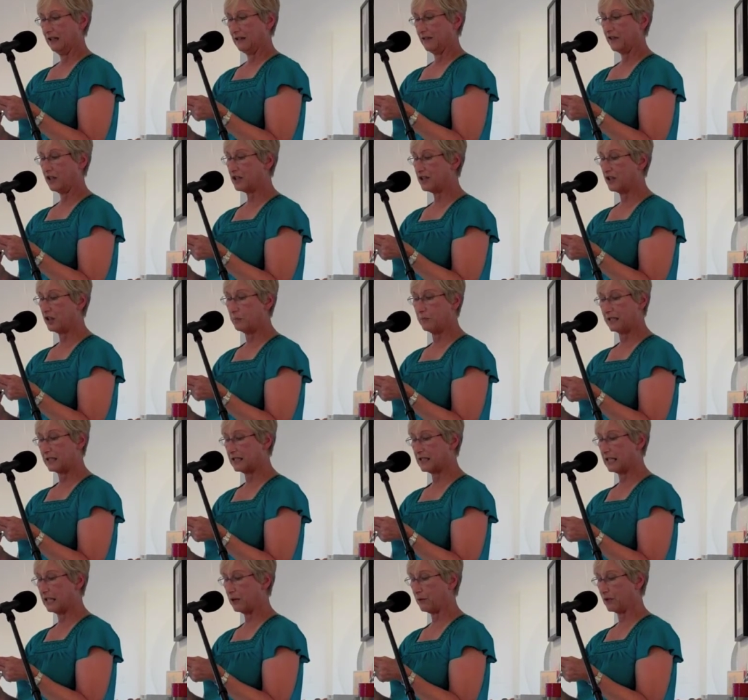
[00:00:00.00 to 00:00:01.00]
There's no big
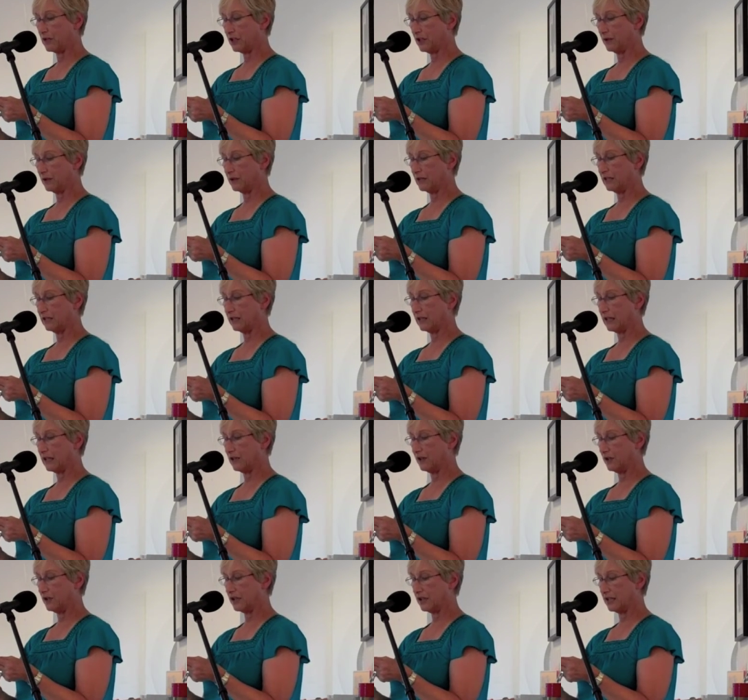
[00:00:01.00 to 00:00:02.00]
secret to it, I
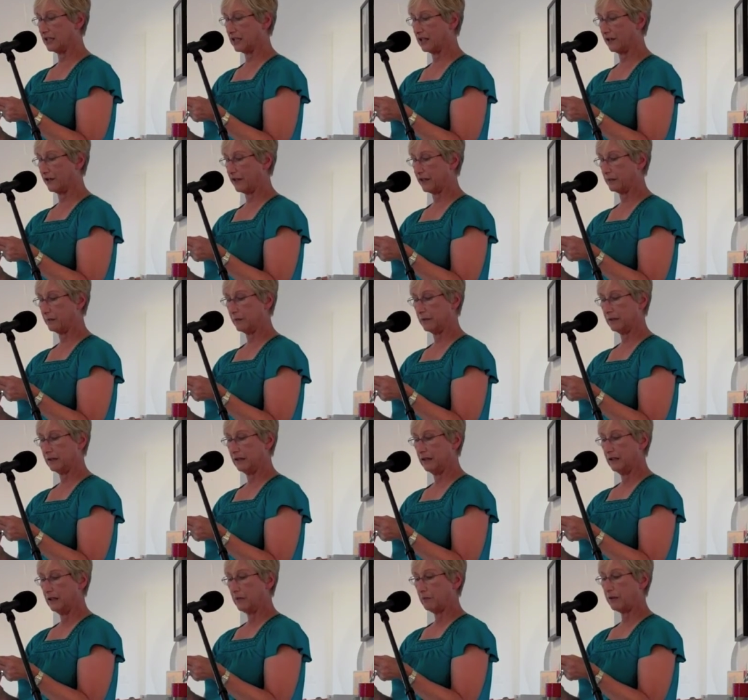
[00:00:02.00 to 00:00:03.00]
used to tell them,
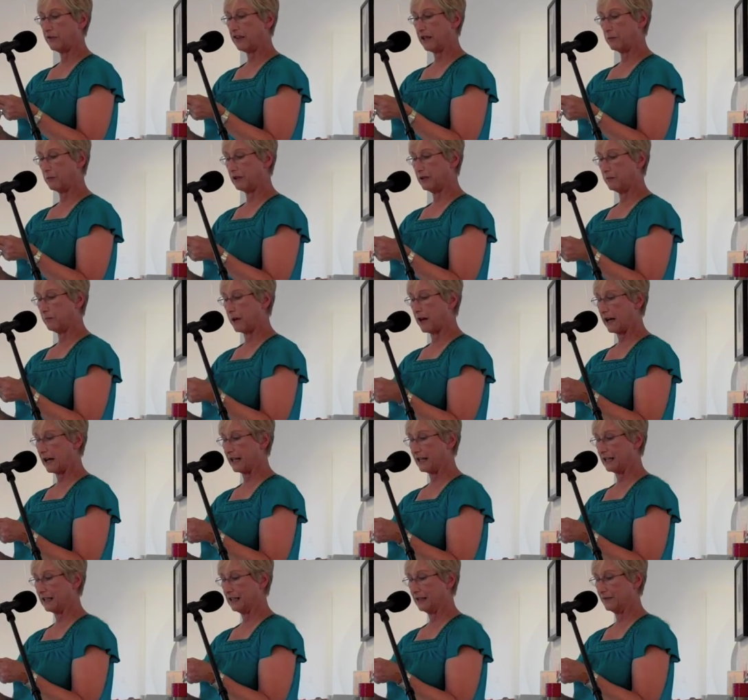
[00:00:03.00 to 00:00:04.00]
but they wouldn't buy
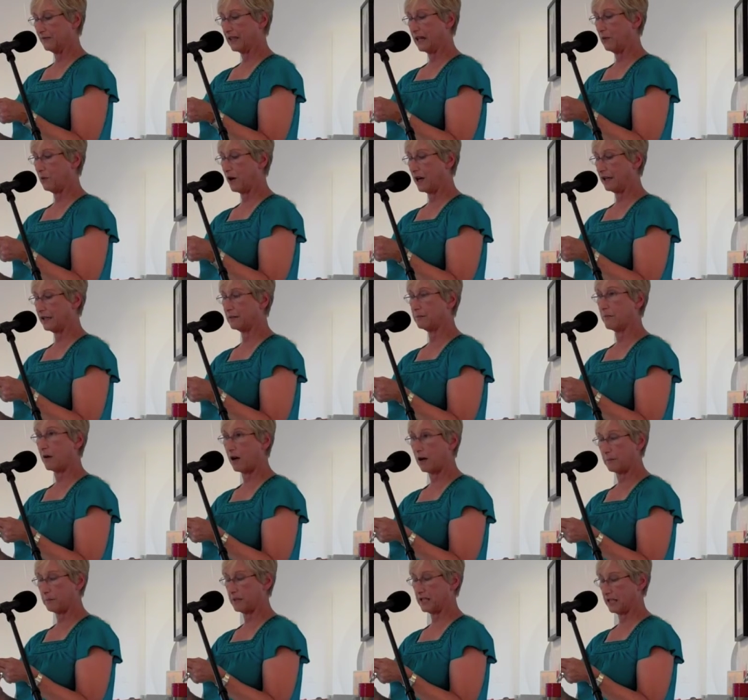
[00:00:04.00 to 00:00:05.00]
it. They wanted
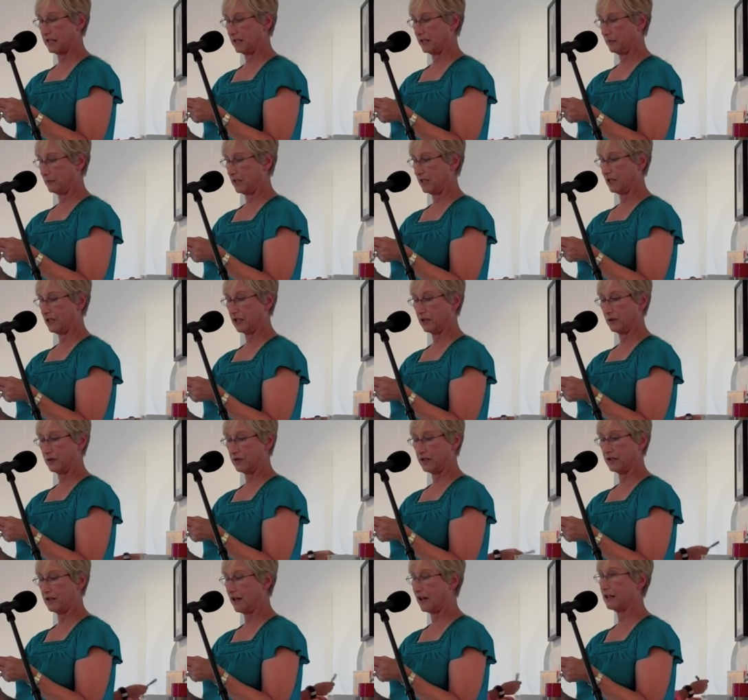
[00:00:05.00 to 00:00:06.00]
Mom's cinnamon
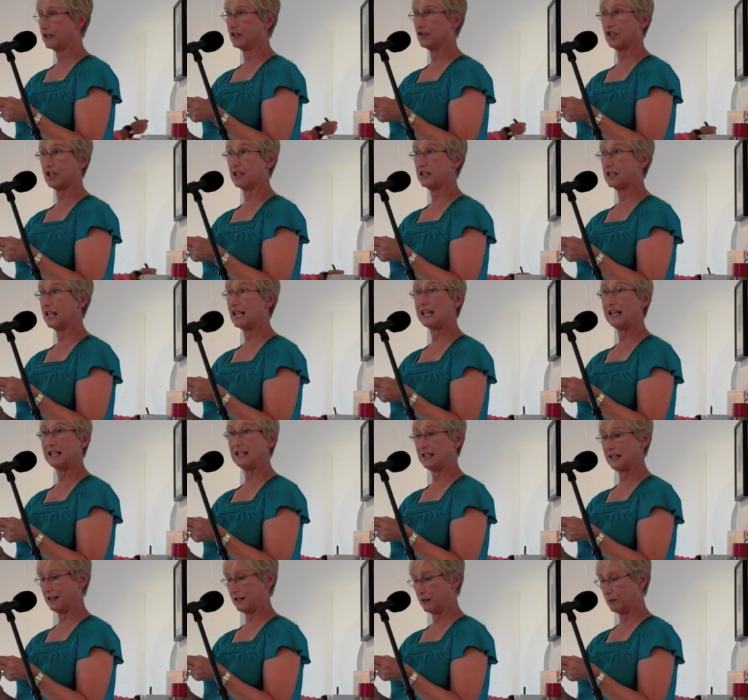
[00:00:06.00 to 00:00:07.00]
toast, not just any
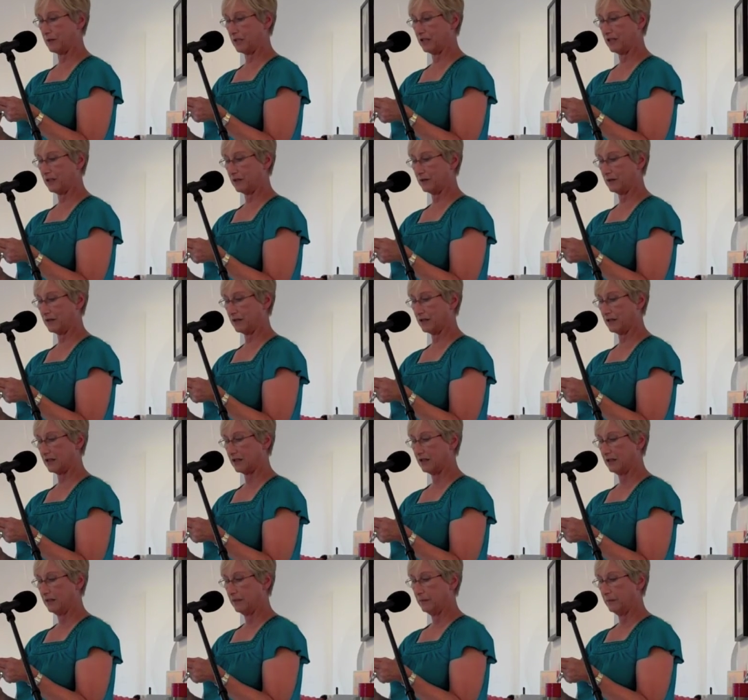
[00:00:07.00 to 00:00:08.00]
cinnamon toast.
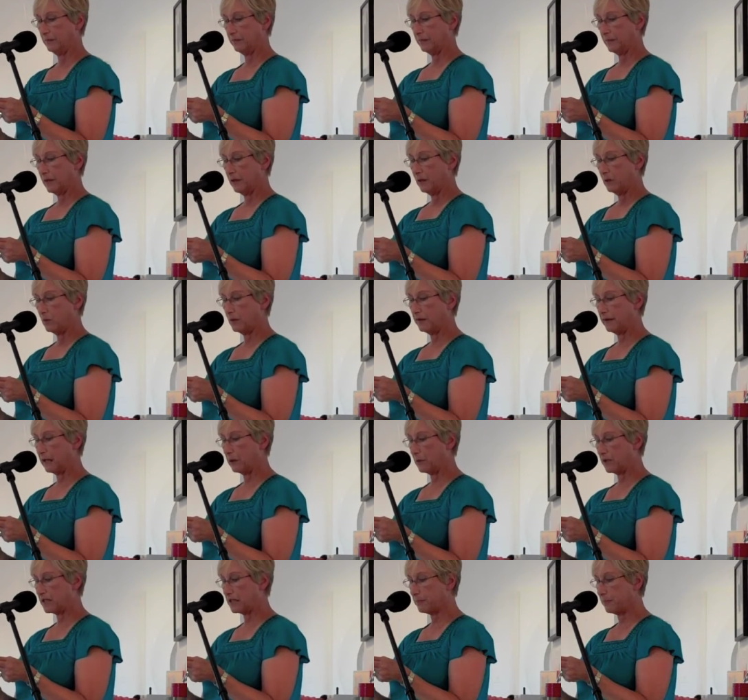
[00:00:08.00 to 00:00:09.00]
When they
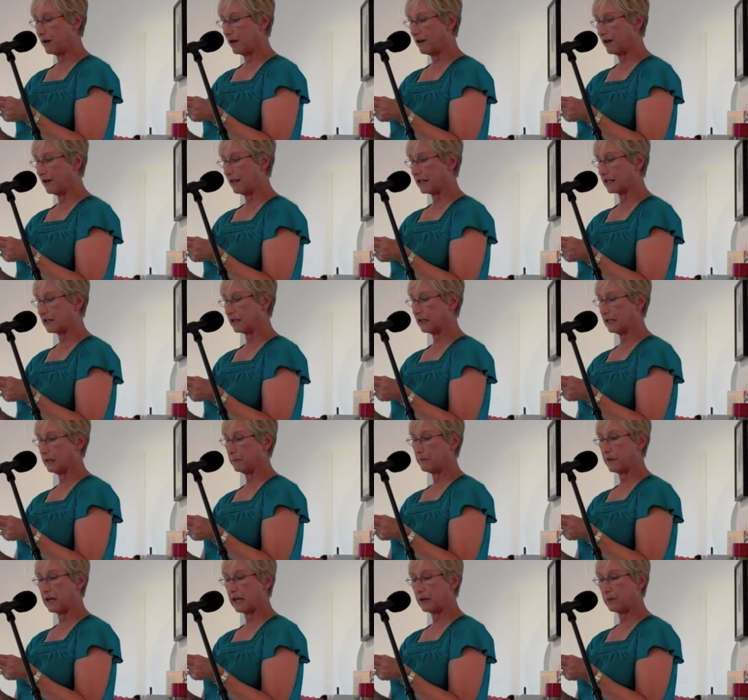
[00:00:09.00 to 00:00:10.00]
were small, I could
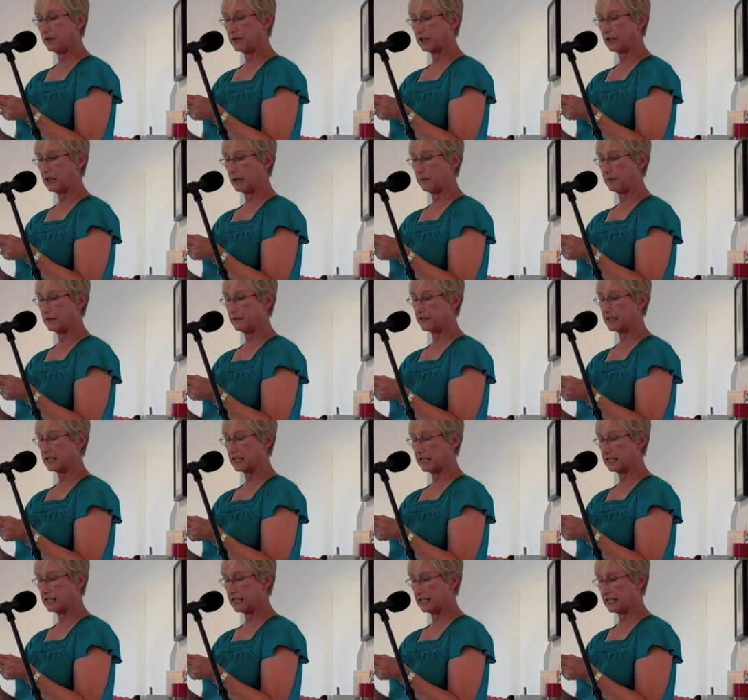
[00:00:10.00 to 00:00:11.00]
get by with a couple of
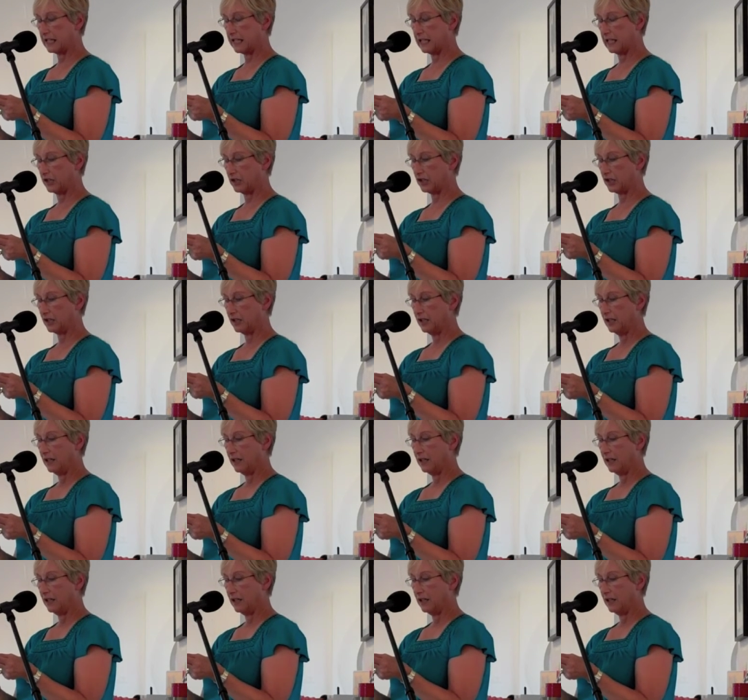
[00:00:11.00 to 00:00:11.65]
slices each.